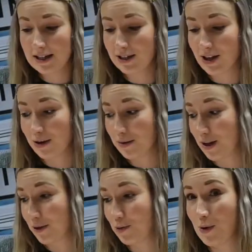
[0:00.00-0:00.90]
So I
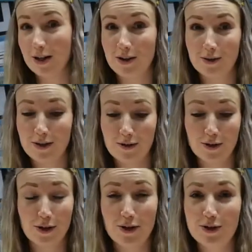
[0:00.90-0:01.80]
thought, why not? I've
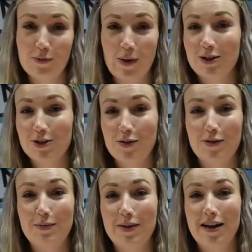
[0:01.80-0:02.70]
got lots of pictures of
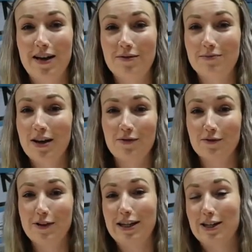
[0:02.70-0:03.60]
him that I never
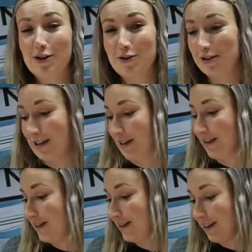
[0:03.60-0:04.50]
really use, and
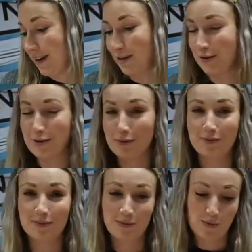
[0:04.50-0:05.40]
I thought
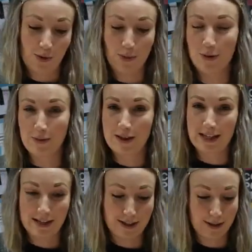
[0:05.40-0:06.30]
we'd pop them in a
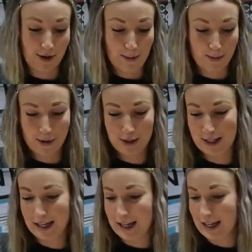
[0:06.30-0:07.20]
little scrapbook.
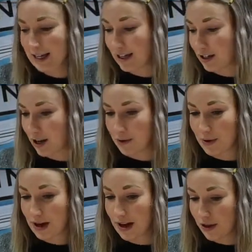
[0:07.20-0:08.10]
So
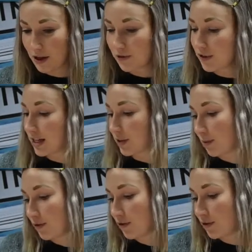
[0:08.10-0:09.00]
I think for this one,
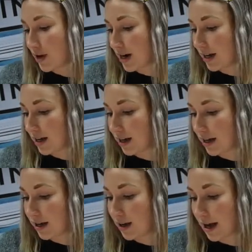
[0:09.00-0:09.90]
before I
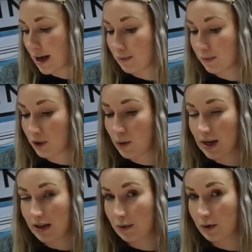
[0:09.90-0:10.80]
do
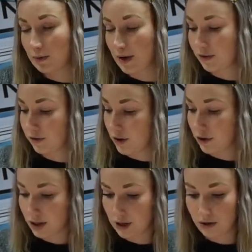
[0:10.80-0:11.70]
anything with my
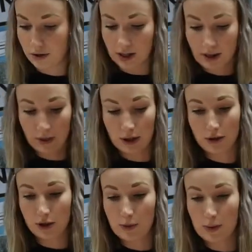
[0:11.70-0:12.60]
photos, I'm going to
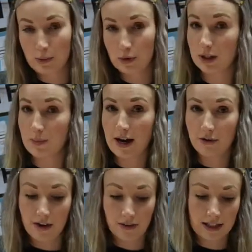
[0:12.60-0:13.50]
do a bit more to the
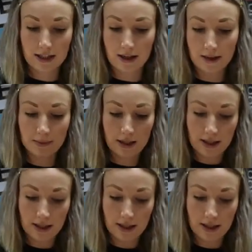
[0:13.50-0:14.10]
background this time.